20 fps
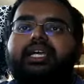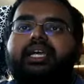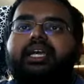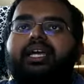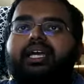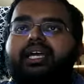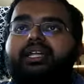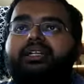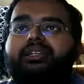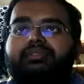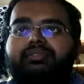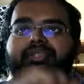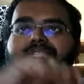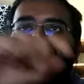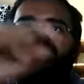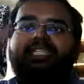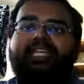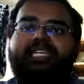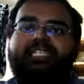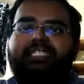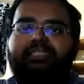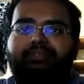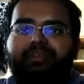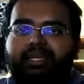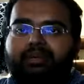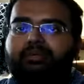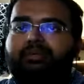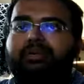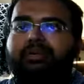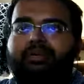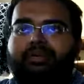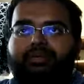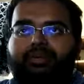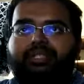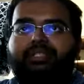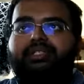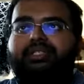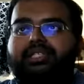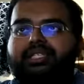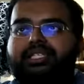and this is actually very important to
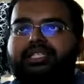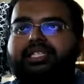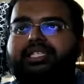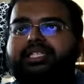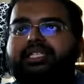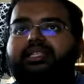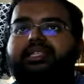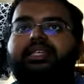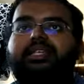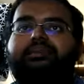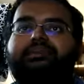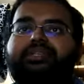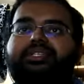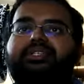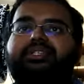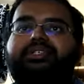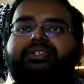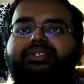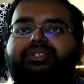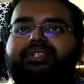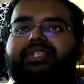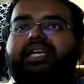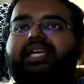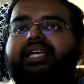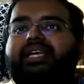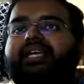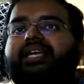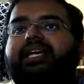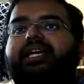us, which is the synthetic procedures, like